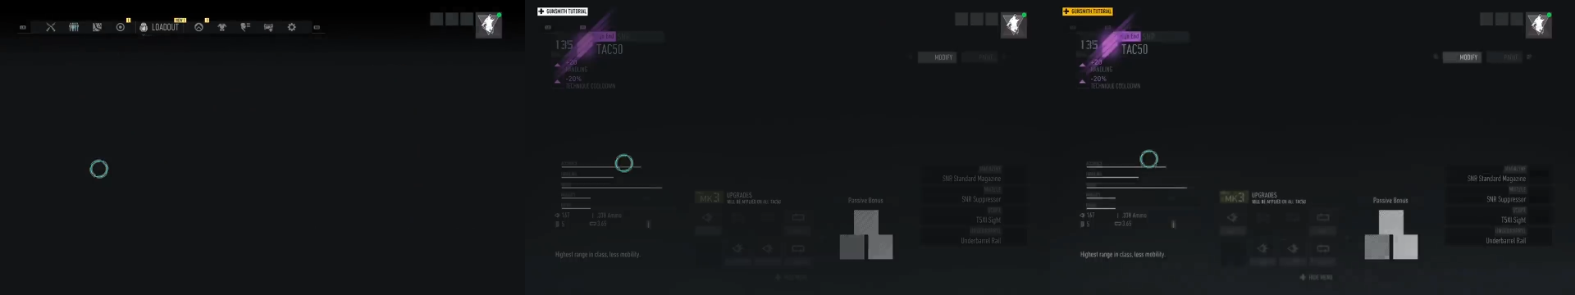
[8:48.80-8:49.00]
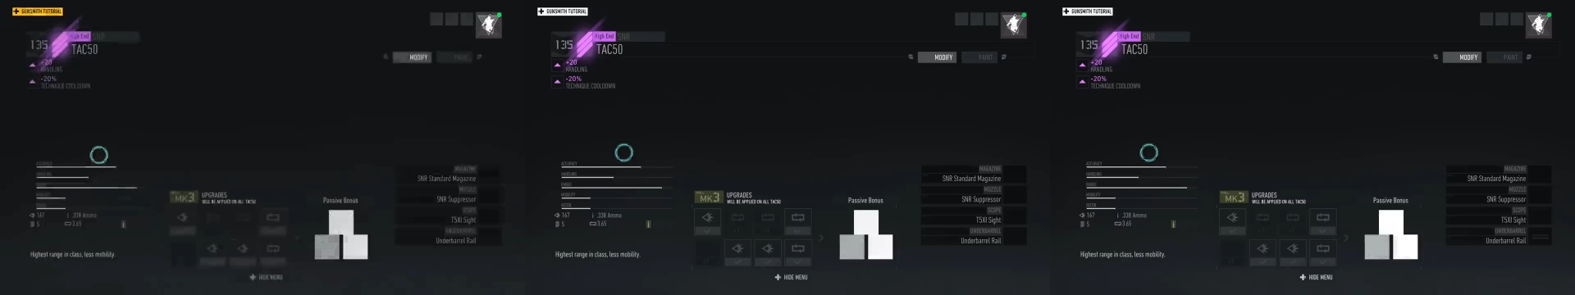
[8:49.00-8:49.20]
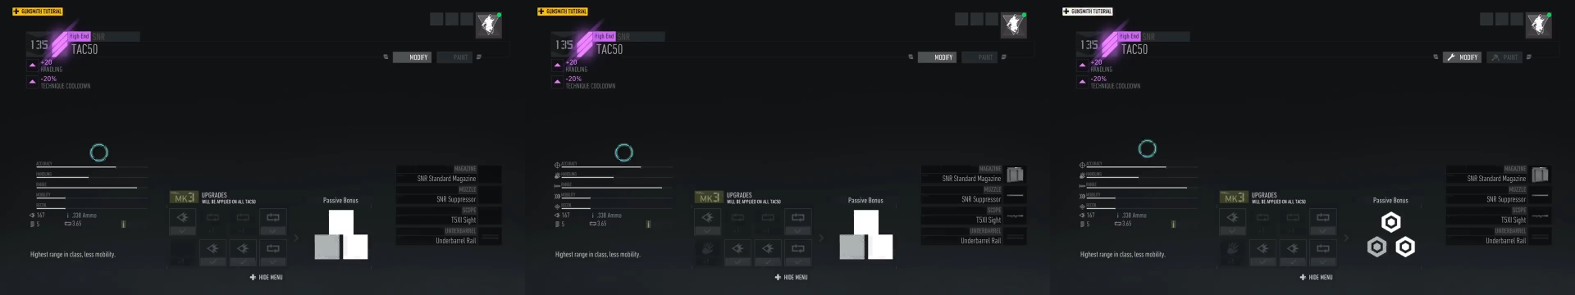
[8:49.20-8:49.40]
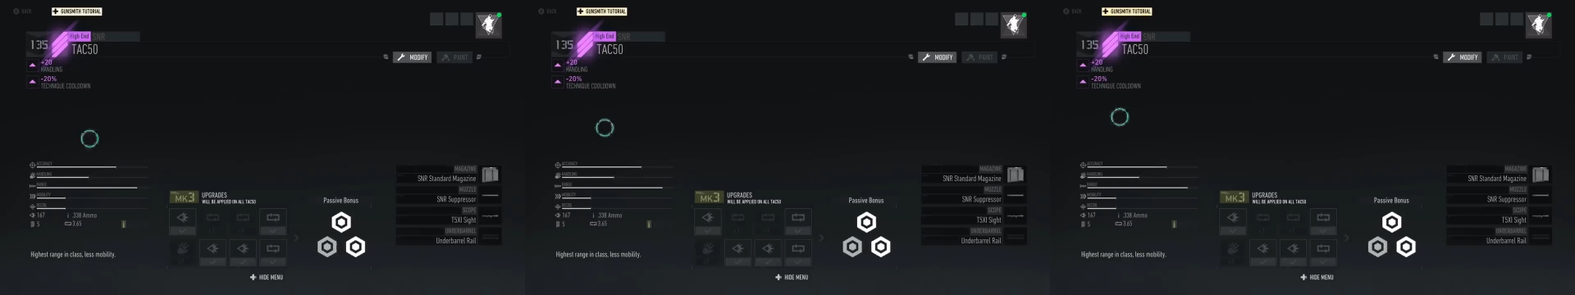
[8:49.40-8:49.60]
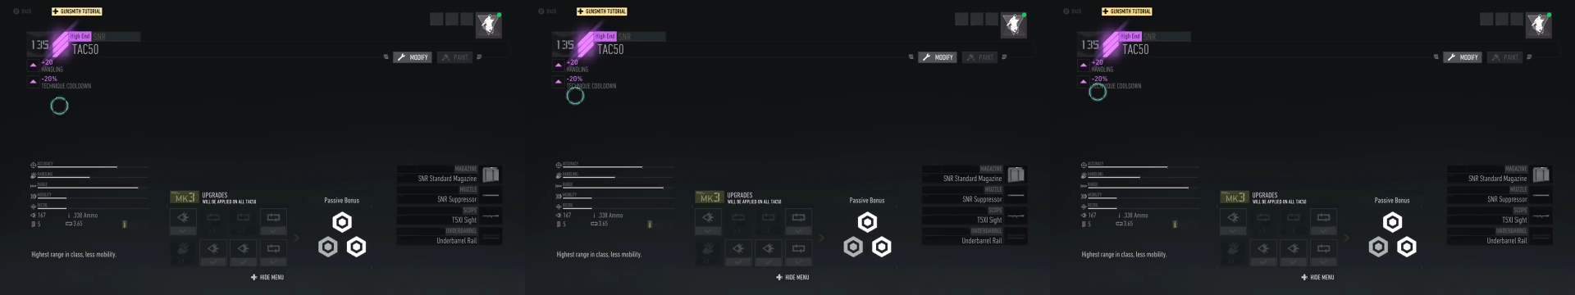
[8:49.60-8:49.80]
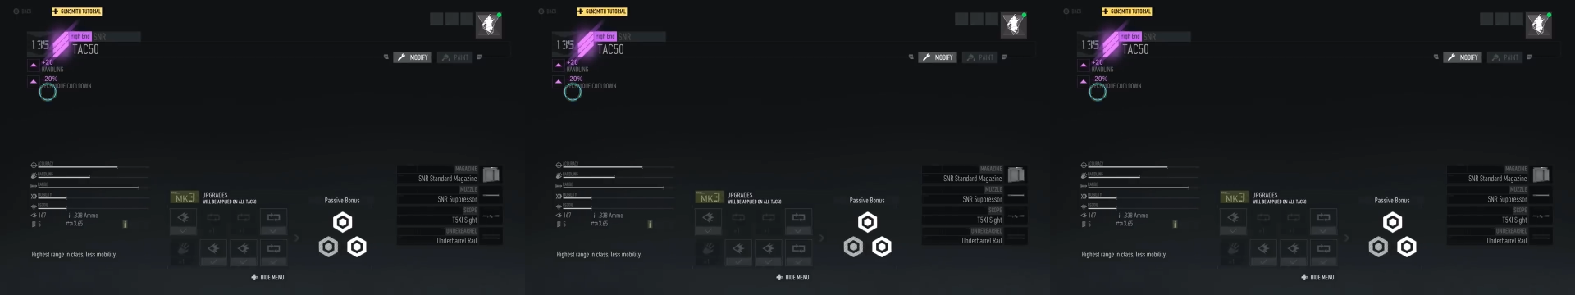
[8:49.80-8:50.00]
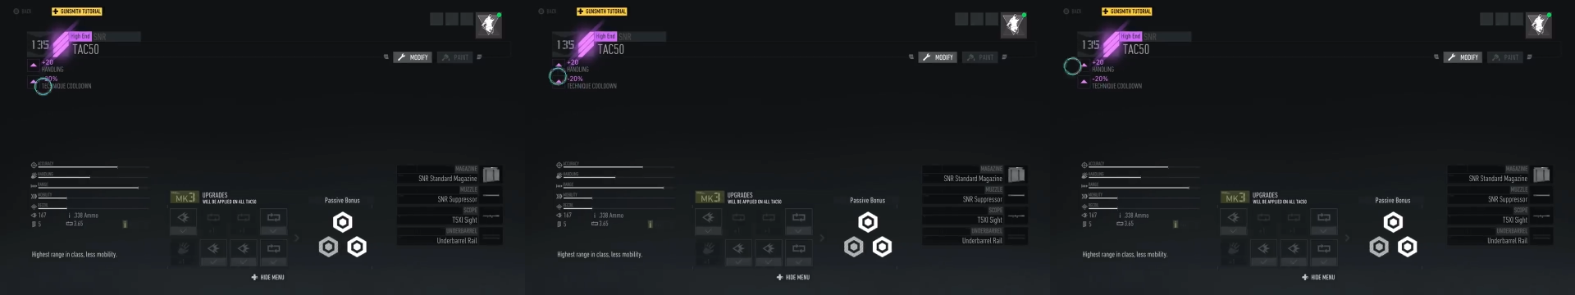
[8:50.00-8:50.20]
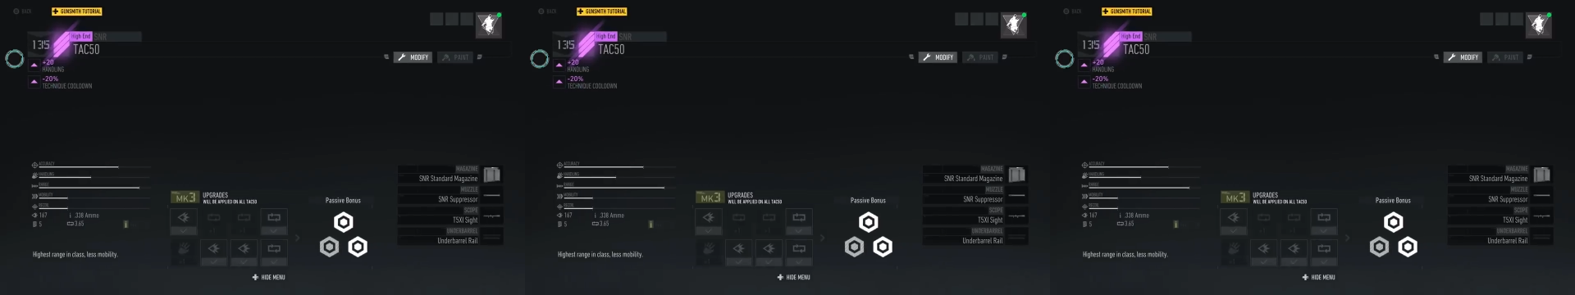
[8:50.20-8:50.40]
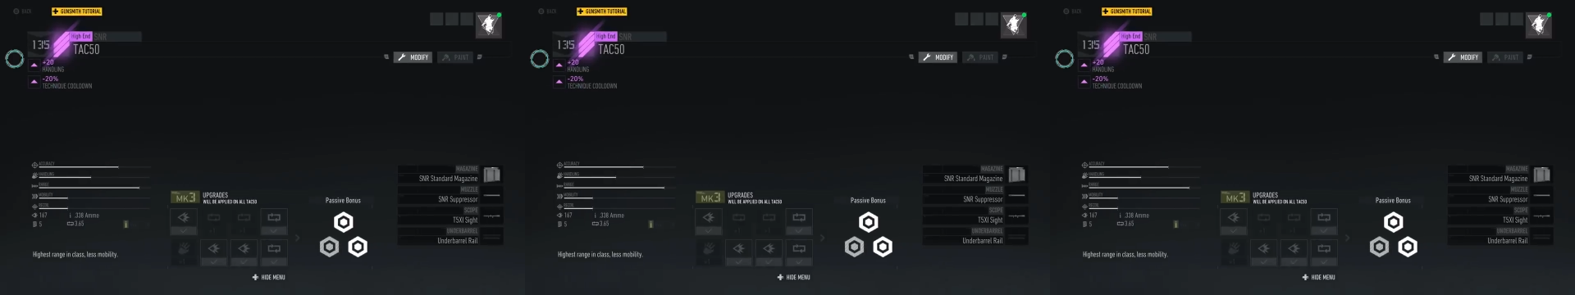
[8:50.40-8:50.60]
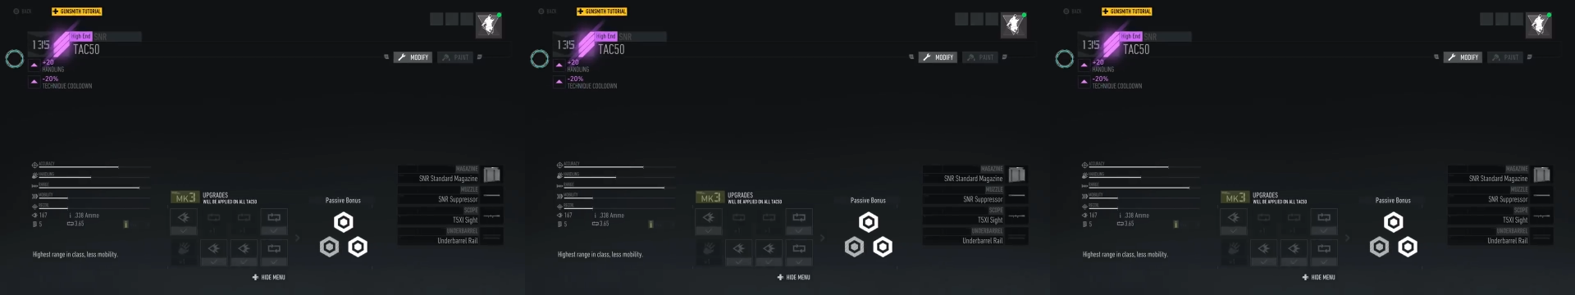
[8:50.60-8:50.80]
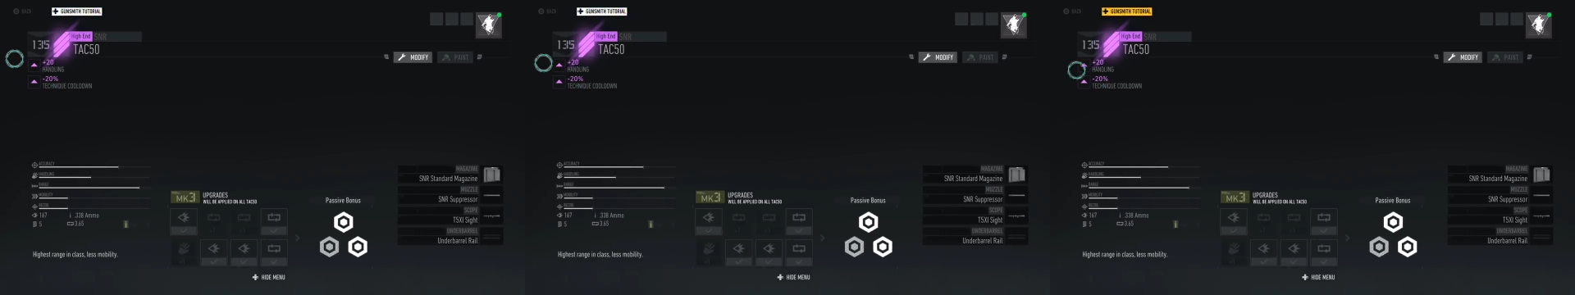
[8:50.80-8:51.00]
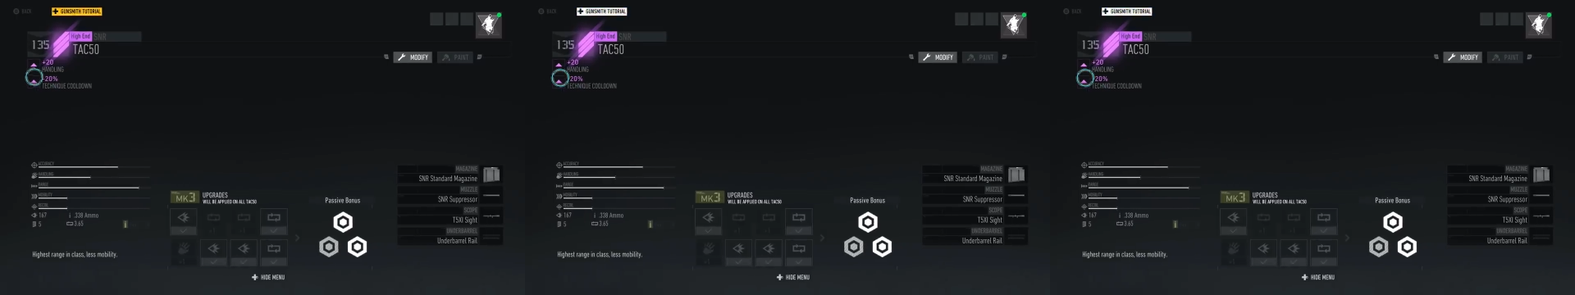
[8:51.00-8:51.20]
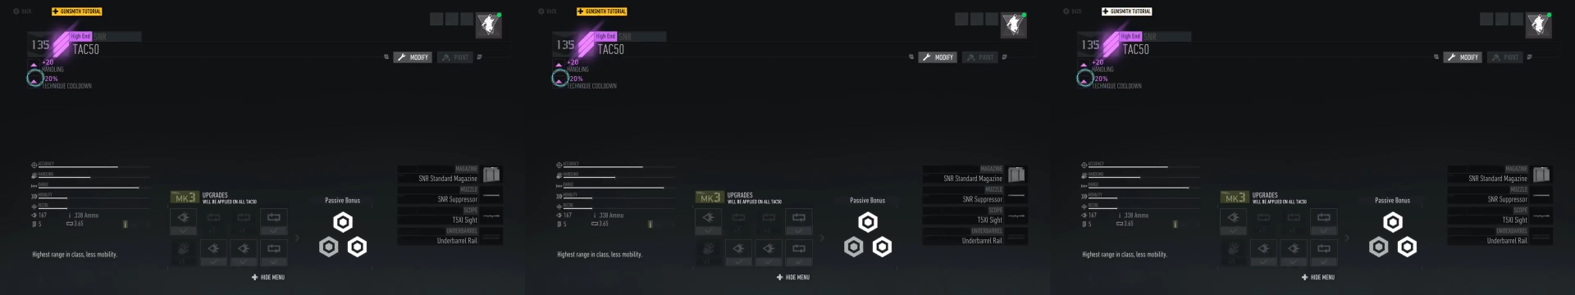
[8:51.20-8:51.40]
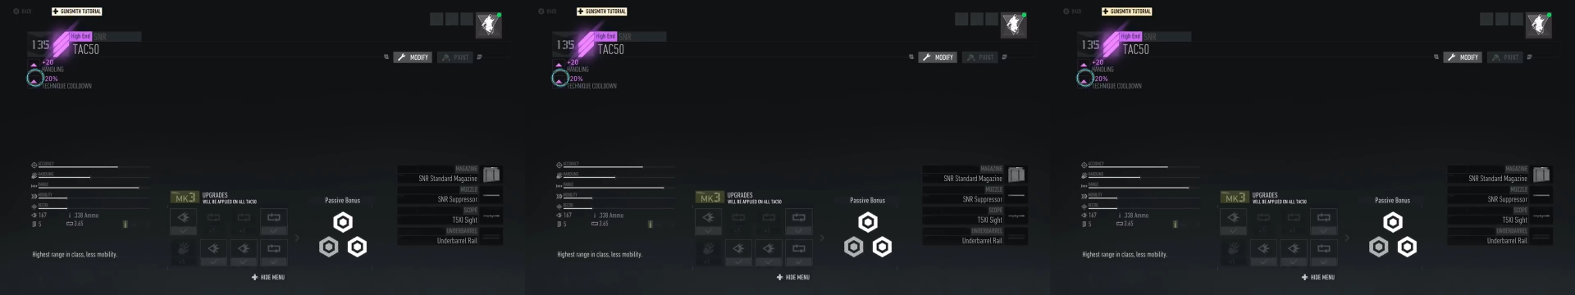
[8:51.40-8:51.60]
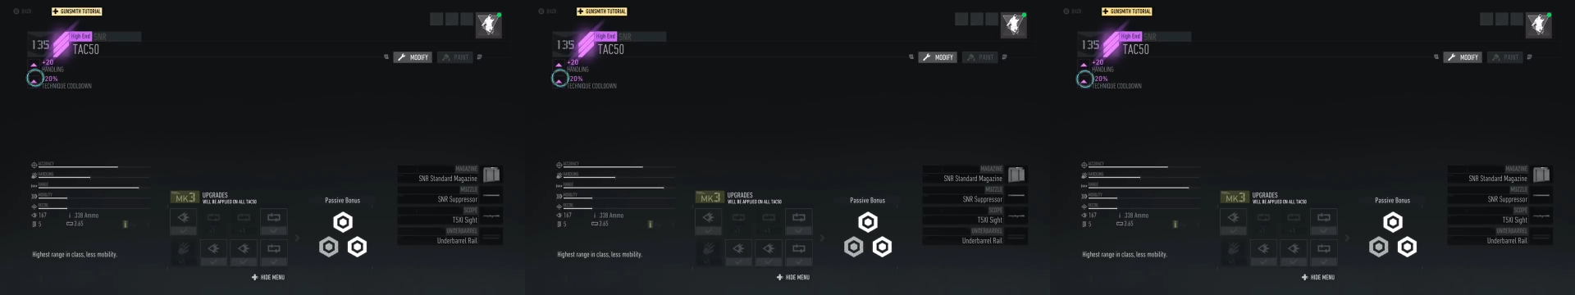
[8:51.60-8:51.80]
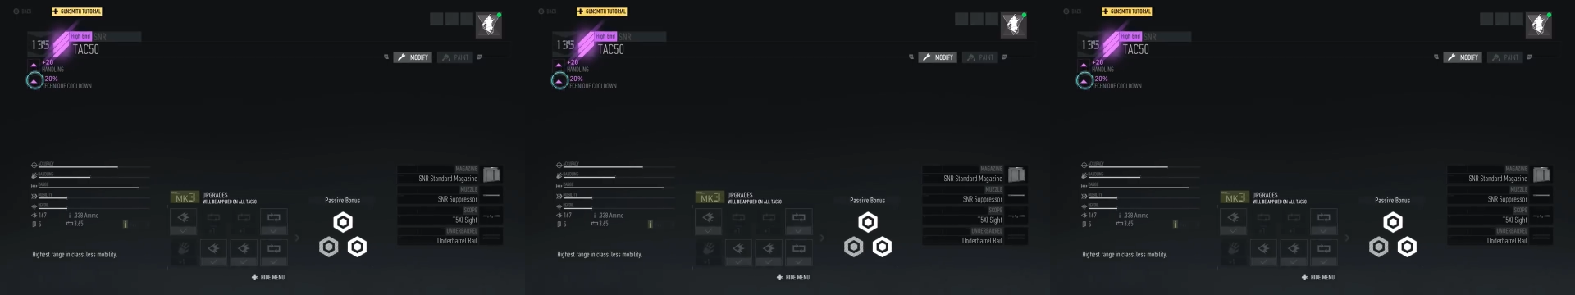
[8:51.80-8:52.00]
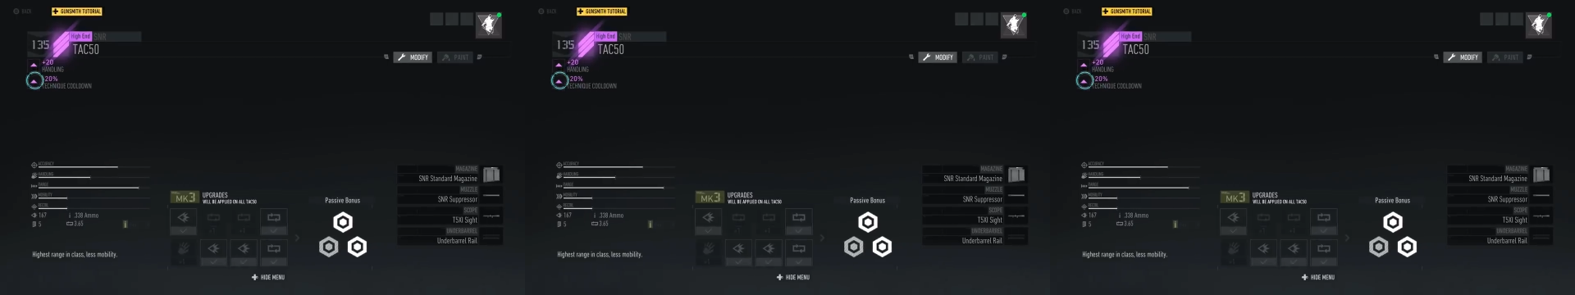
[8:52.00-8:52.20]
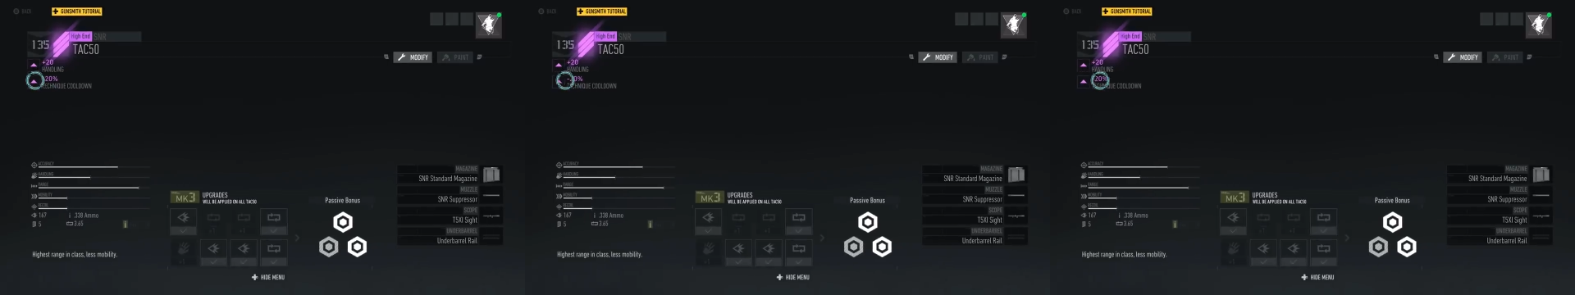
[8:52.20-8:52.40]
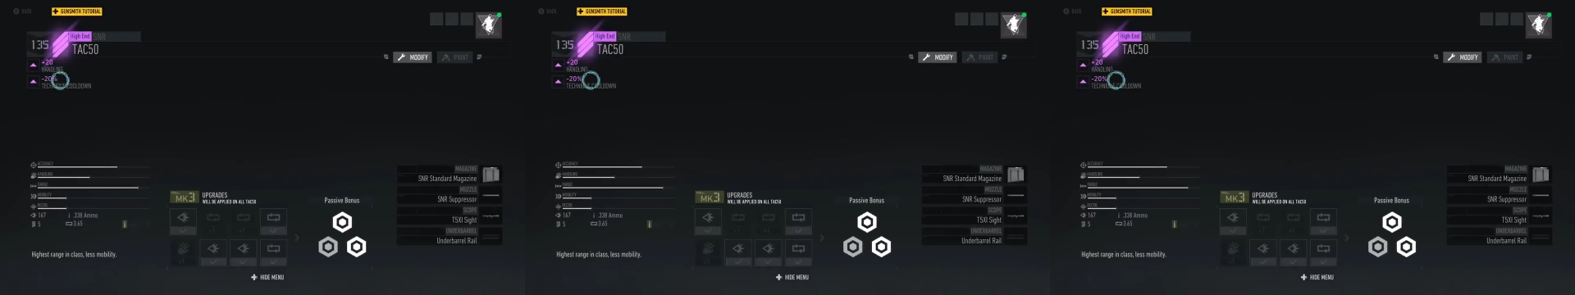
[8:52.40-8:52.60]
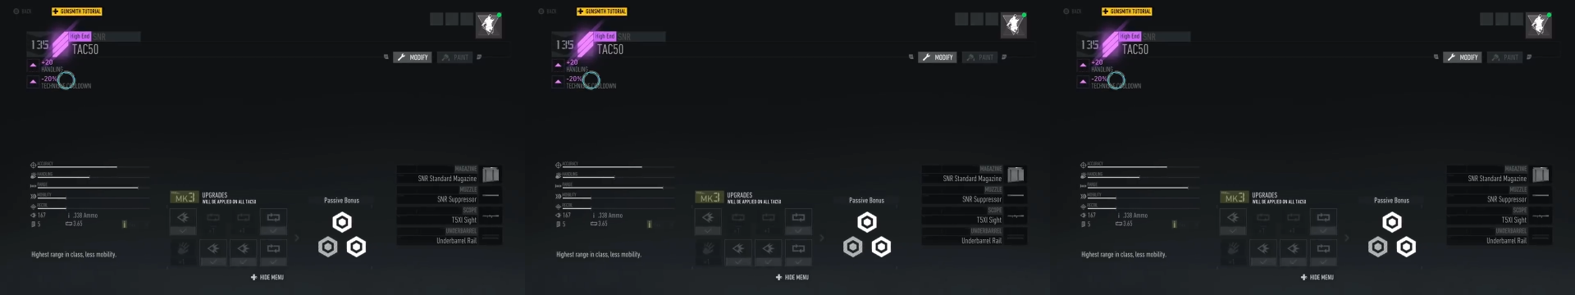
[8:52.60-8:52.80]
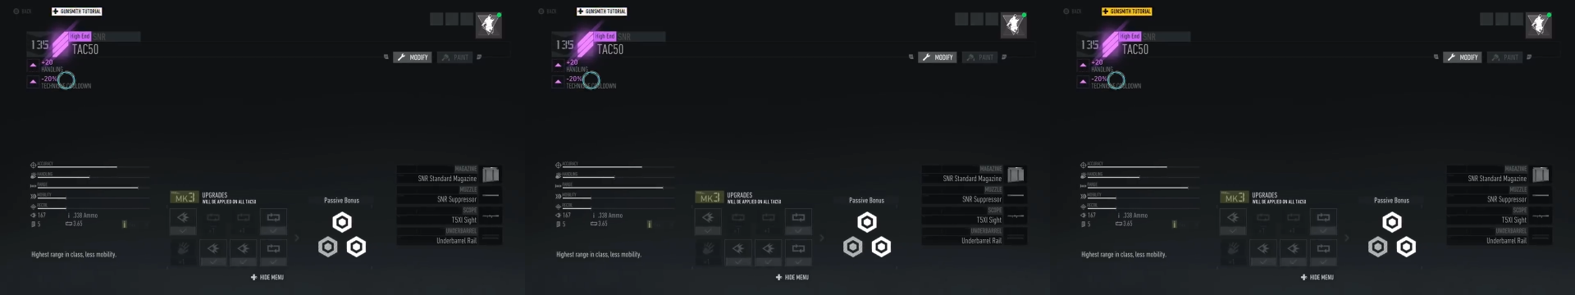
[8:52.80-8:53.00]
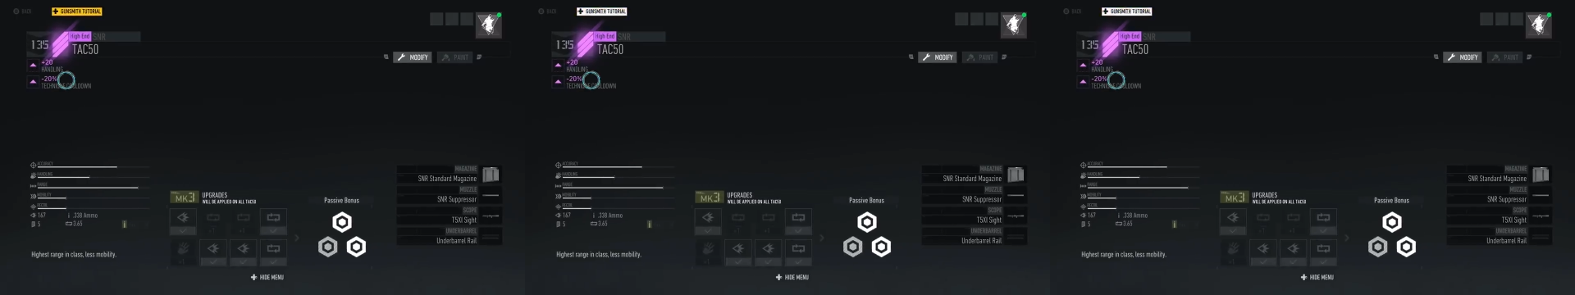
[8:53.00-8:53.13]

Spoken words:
(no speaker visible)